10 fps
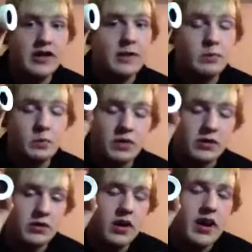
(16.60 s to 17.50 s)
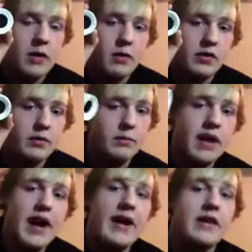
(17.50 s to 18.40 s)
lips when you start out with
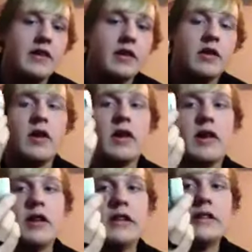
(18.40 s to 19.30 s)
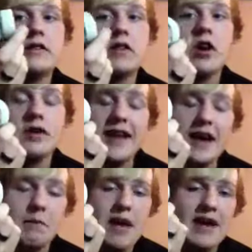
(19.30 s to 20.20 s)
them. I took a
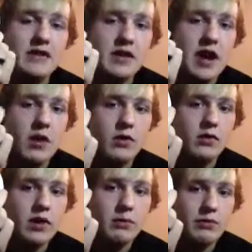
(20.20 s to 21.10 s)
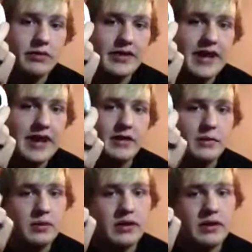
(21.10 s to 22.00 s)
contact patch down on both sides
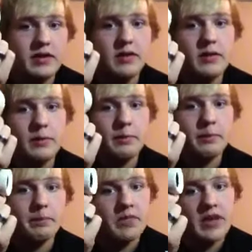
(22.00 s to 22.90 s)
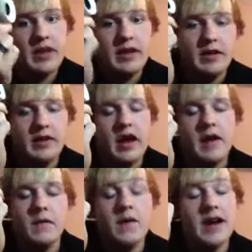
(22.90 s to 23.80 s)
because it.
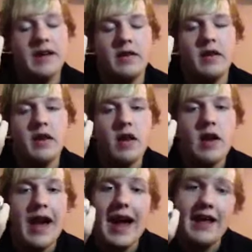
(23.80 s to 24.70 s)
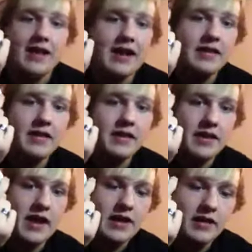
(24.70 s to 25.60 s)
I find I like the
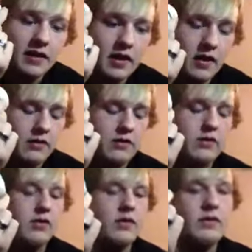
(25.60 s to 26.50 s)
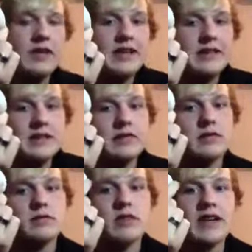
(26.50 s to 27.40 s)
thing of these
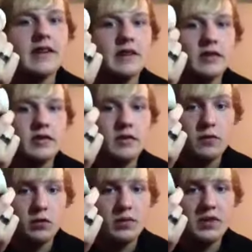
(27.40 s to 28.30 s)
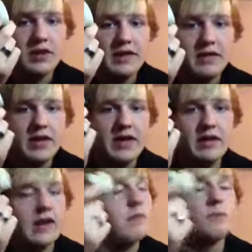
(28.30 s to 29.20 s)
like the formula and everything,
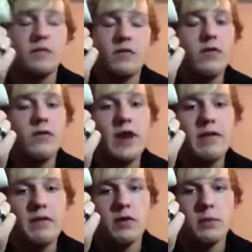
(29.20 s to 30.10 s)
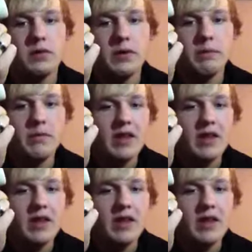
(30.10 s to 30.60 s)
like favorite formula,